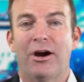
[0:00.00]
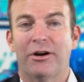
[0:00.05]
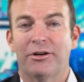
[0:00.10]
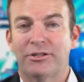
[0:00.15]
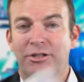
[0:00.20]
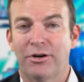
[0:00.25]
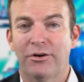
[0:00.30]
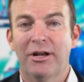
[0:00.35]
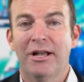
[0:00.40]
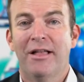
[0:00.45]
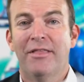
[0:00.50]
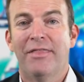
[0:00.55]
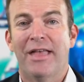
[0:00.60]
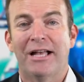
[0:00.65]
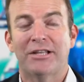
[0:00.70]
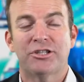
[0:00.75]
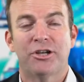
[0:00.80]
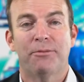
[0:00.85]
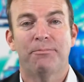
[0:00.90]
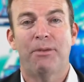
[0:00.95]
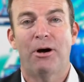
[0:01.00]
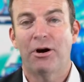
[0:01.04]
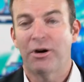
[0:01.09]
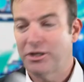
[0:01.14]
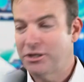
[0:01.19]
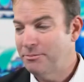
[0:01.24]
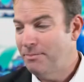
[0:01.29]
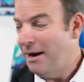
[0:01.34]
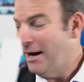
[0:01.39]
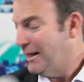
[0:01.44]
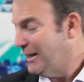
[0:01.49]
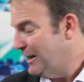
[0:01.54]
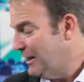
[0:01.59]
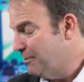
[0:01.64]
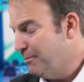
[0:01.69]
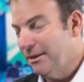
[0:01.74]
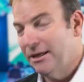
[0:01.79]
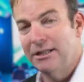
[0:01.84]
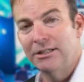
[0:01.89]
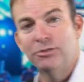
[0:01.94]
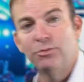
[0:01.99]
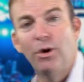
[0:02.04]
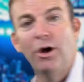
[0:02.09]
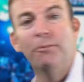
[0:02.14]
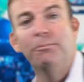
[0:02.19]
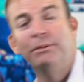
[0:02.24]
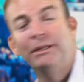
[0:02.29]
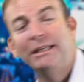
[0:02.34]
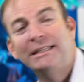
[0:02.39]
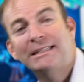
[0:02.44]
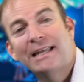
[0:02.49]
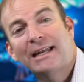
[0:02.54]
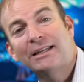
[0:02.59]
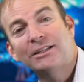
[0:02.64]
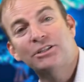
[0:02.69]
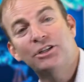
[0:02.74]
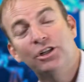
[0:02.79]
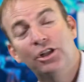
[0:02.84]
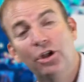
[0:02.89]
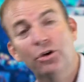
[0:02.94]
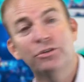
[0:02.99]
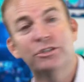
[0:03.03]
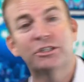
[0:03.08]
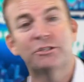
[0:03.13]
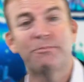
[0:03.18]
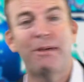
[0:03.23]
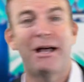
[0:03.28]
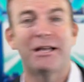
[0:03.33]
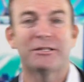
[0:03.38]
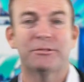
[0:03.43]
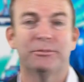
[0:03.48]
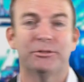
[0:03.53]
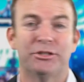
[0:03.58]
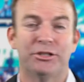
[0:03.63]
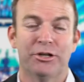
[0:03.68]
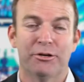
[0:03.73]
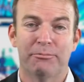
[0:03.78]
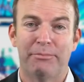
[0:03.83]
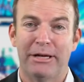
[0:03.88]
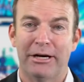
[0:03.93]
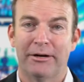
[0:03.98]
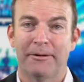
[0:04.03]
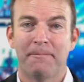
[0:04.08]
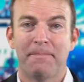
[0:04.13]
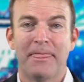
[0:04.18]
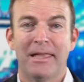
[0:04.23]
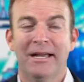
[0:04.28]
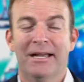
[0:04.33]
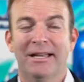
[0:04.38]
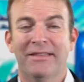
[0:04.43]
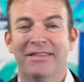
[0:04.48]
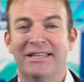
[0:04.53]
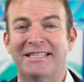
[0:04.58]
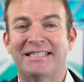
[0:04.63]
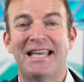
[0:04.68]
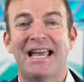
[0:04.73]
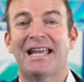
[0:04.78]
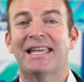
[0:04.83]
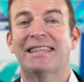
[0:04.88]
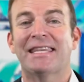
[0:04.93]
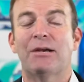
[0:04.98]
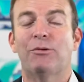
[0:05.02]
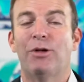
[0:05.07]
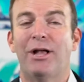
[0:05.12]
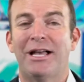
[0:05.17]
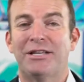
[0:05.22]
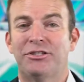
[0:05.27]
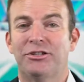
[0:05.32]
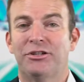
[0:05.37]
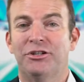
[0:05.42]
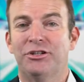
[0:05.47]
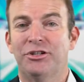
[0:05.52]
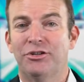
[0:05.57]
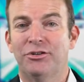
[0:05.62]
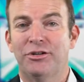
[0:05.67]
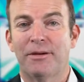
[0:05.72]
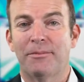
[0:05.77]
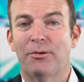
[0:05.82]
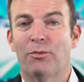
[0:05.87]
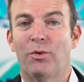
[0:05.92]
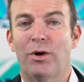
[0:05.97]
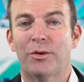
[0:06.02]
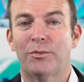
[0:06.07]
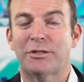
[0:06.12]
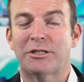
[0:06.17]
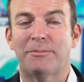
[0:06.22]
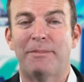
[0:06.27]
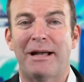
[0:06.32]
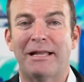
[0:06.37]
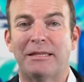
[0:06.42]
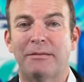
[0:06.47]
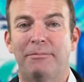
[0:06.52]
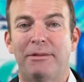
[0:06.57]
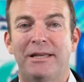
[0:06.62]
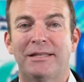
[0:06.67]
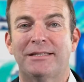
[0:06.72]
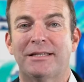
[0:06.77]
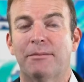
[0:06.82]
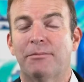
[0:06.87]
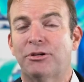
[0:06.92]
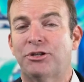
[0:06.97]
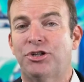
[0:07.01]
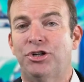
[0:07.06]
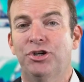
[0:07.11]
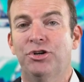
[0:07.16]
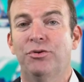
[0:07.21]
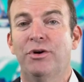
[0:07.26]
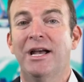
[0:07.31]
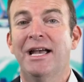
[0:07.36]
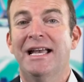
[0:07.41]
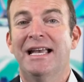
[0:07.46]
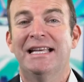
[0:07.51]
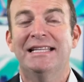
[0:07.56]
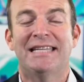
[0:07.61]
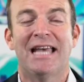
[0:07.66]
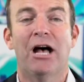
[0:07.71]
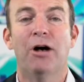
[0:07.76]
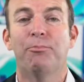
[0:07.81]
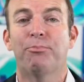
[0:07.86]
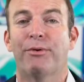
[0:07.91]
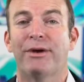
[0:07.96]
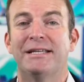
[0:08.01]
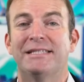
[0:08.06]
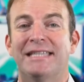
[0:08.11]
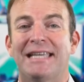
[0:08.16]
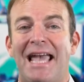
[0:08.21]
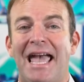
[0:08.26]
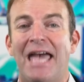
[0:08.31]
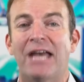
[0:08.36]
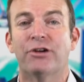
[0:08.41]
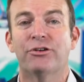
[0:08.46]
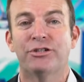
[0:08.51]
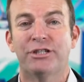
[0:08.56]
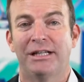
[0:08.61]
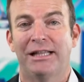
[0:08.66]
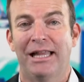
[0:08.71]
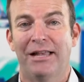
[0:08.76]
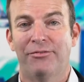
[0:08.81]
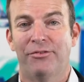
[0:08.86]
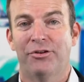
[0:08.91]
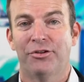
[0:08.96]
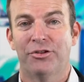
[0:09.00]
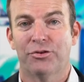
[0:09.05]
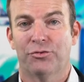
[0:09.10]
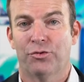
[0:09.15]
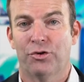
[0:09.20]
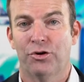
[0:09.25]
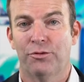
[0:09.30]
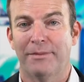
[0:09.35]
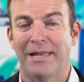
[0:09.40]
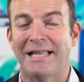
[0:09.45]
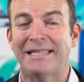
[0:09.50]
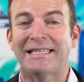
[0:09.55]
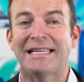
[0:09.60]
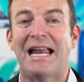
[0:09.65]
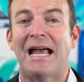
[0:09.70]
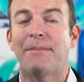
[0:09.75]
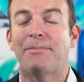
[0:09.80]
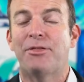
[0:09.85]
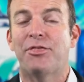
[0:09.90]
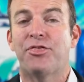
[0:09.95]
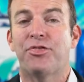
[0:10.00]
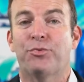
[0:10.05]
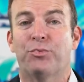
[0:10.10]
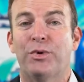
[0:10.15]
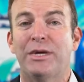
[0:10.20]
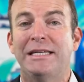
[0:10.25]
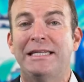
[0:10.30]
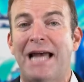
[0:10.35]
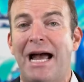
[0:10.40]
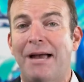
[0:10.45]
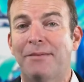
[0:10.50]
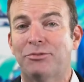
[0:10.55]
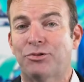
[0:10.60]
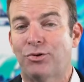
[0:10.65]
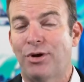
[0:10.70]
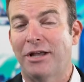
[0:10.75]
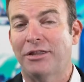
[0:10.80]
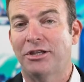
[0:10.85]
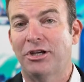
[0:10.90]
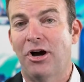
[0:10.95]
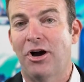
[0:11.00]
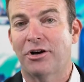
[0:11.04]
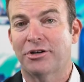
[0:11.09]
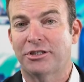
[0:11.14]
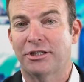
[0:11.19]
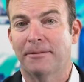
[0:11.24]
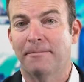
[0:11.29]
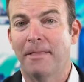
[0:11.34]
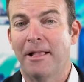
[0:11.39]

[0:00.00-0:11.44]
So that's all part of spotting the bid as well. Please stand as close as possible to your bidder. The second thing we'll ask you to do, number 1 was spot the bids. Number 2 is help raise the energy level of the room. That's going to happen 3 times throughout the auction.